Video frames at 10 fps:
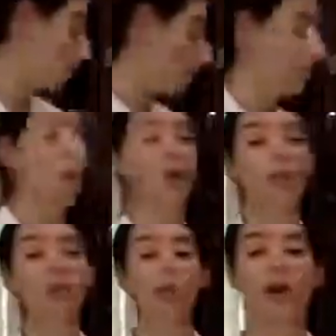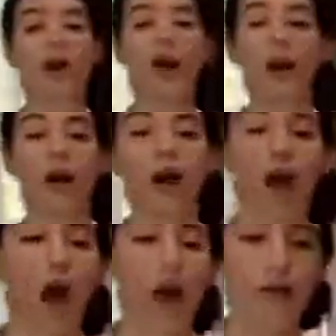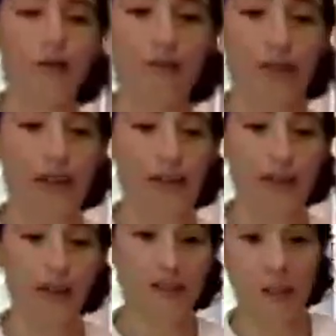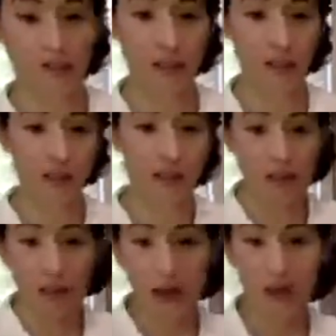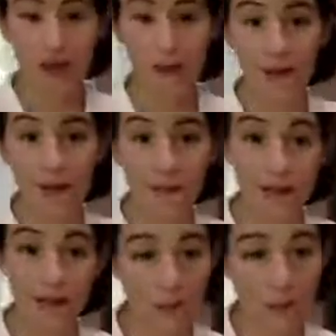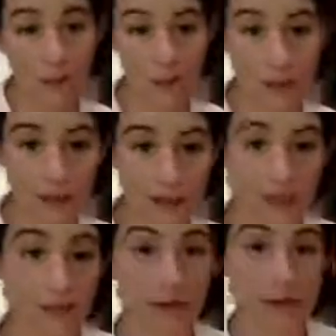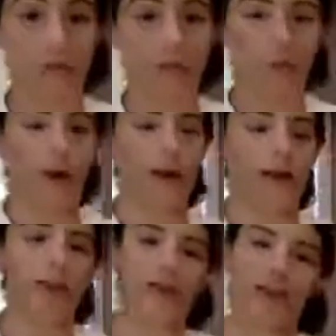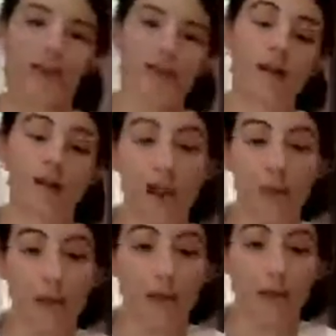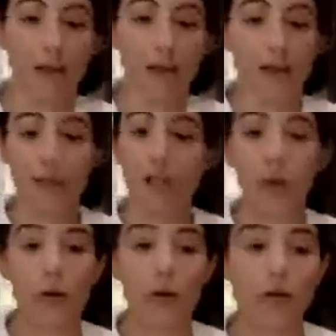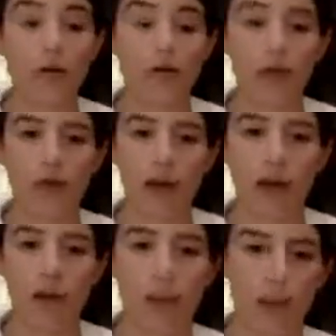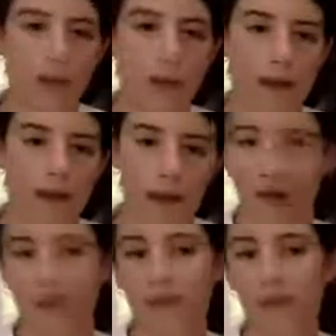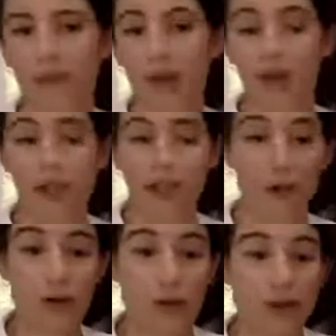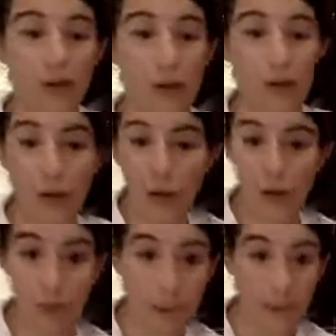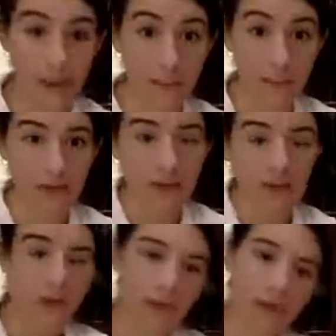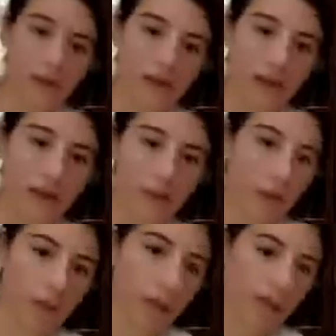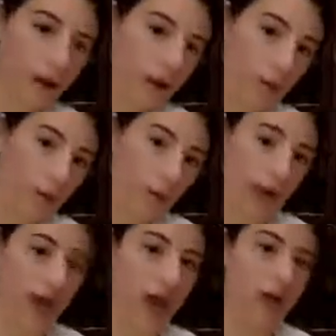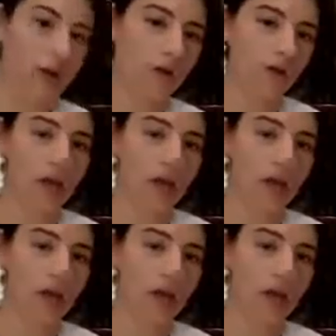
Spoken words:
So there are a lot of spices in this recipe, but some people don't need to put all these spices. My grandmother, she only used pepper and cardamom, and her sister only used pepper. So it really depends on what you have at home and how you